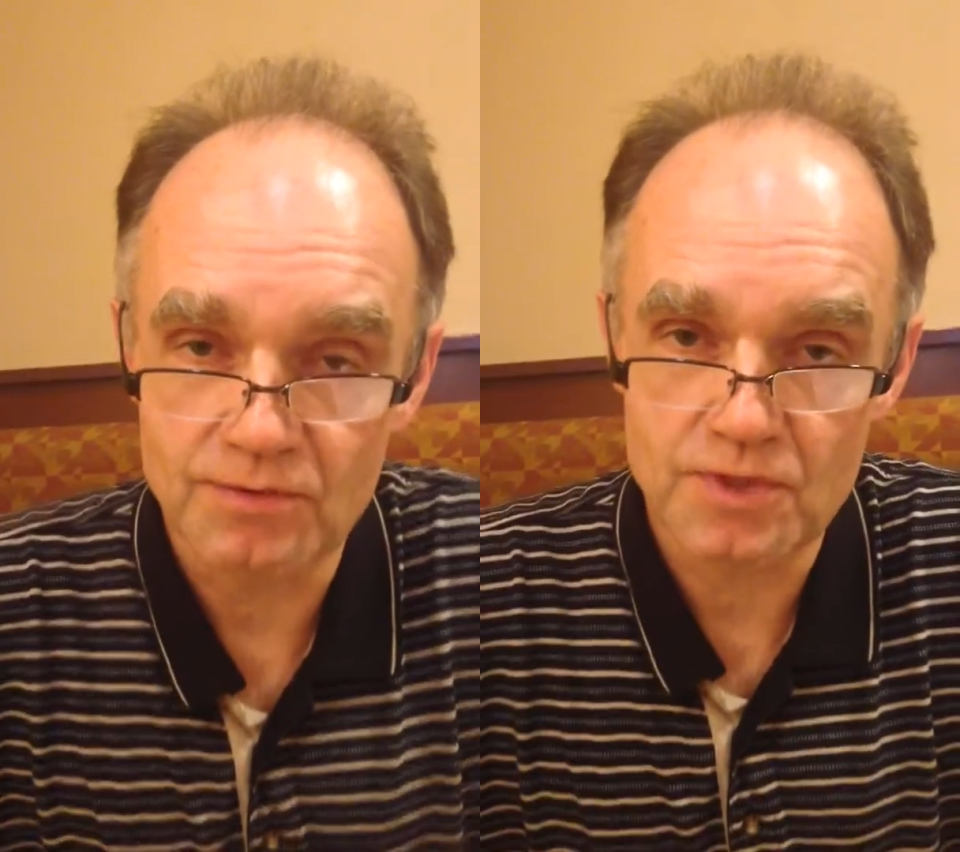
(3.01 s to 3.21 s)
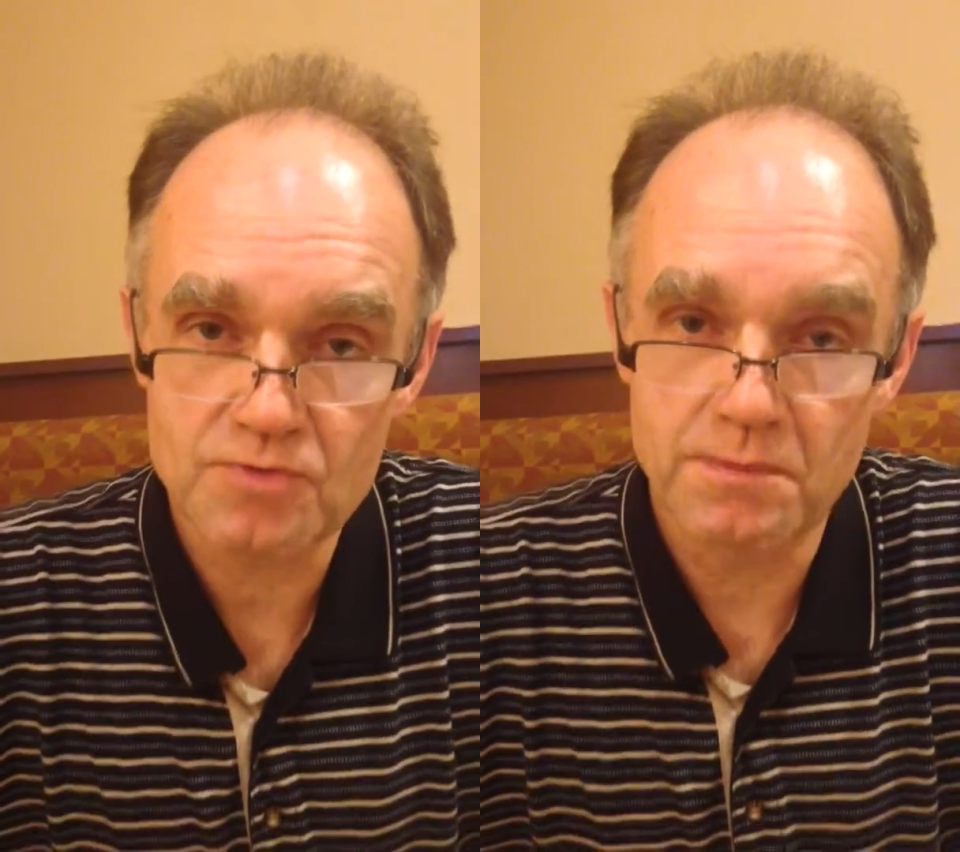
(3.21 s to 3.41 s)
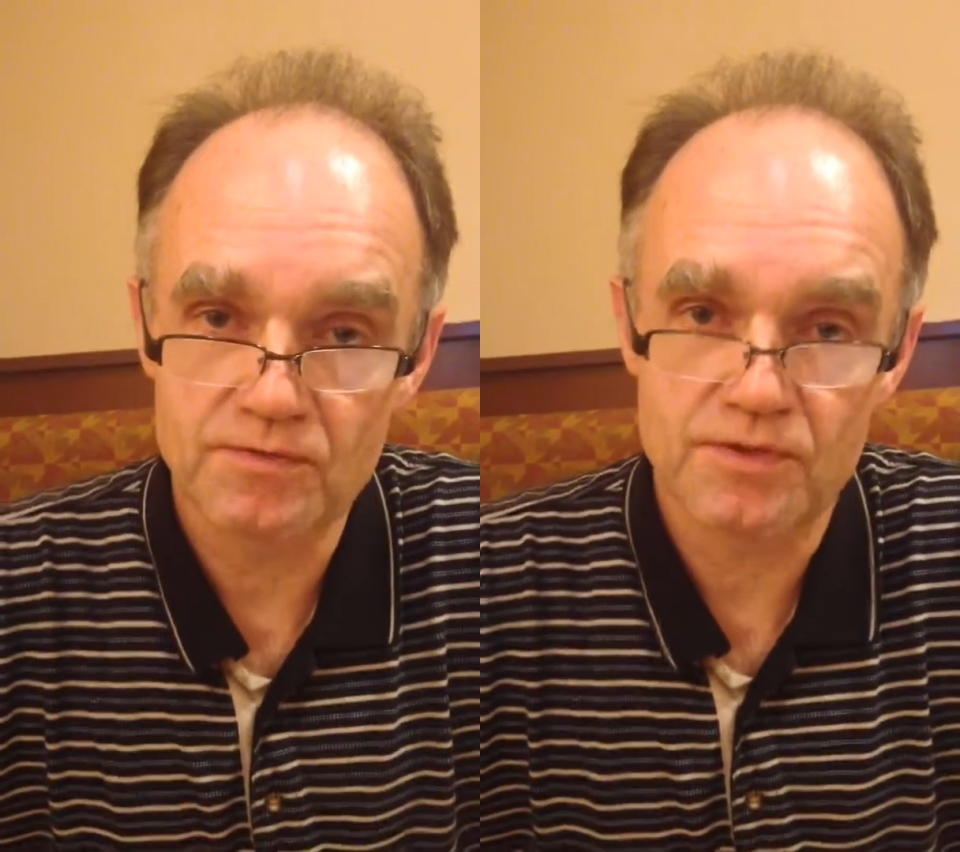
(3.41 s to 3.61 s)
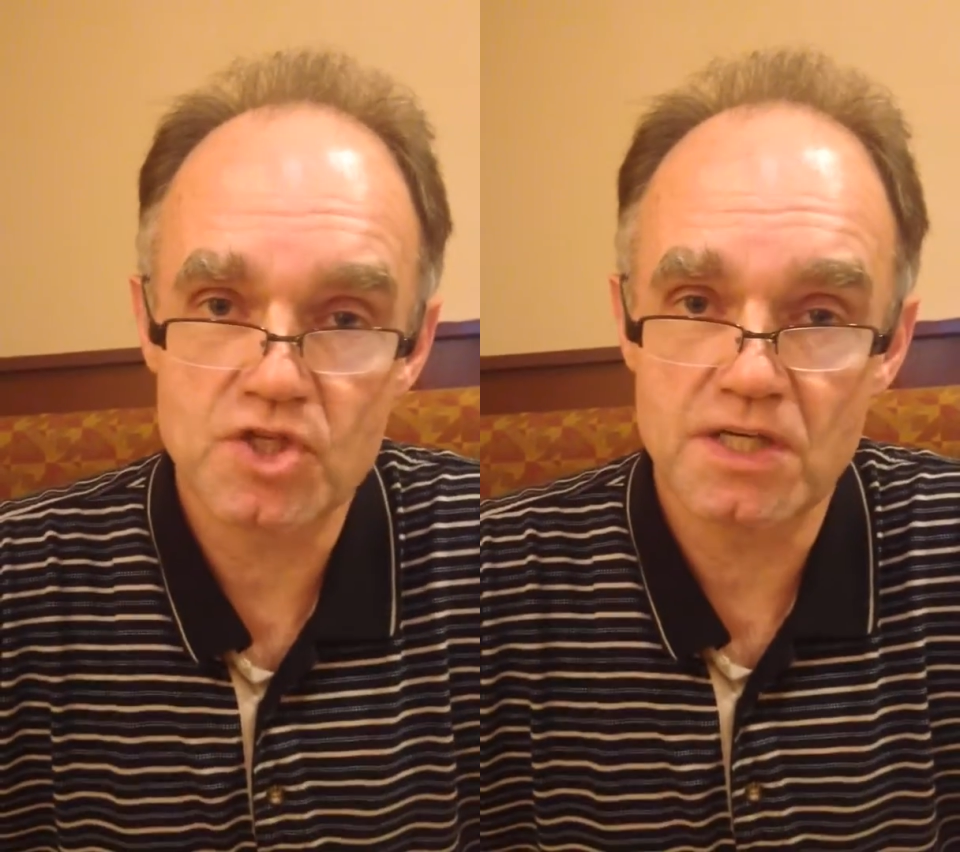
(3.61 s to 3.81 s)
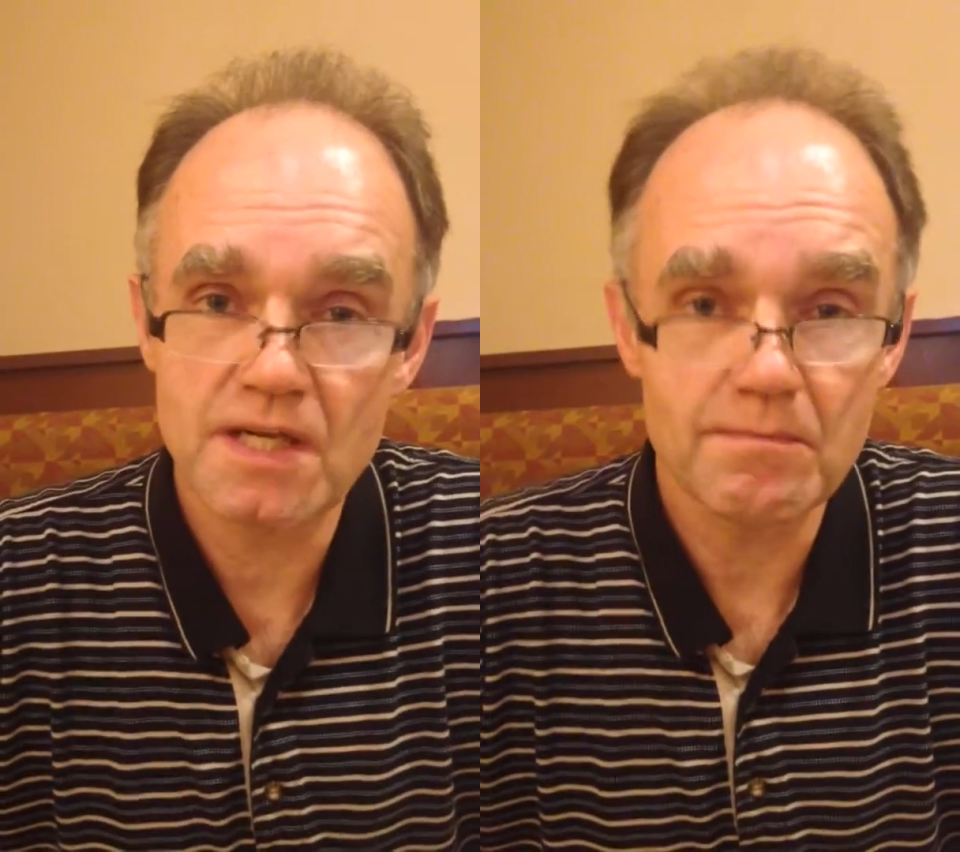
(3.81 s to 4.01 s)
in Richmond,
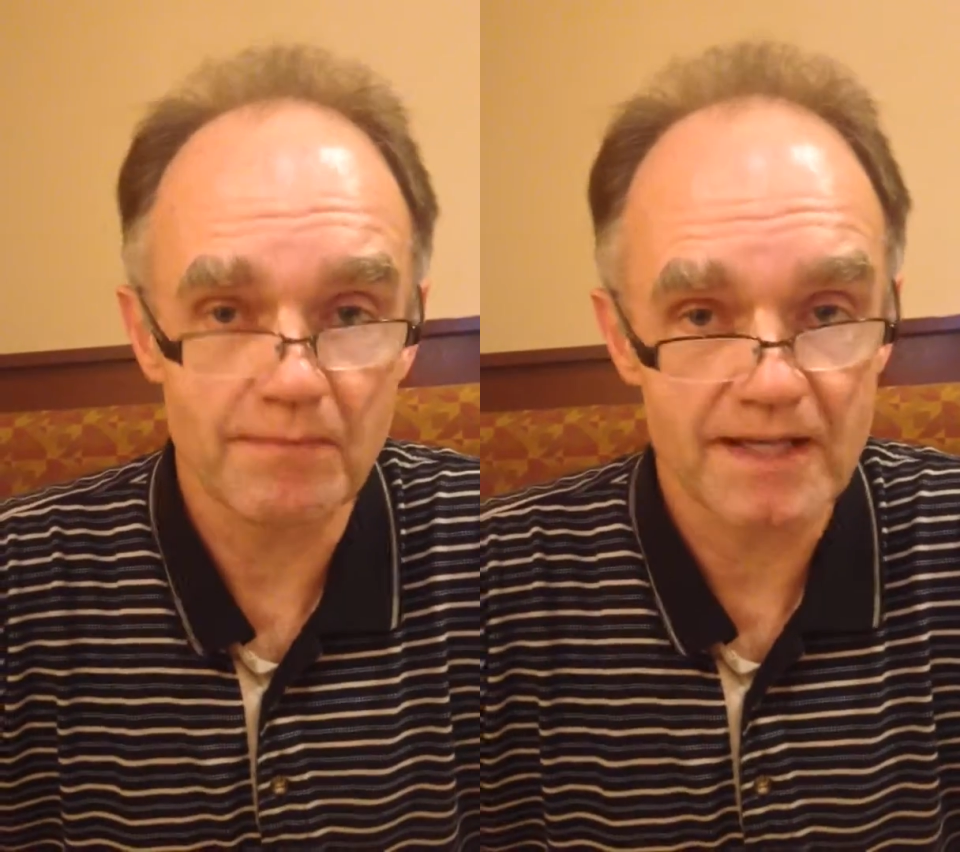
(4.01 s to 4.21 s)
Virginia.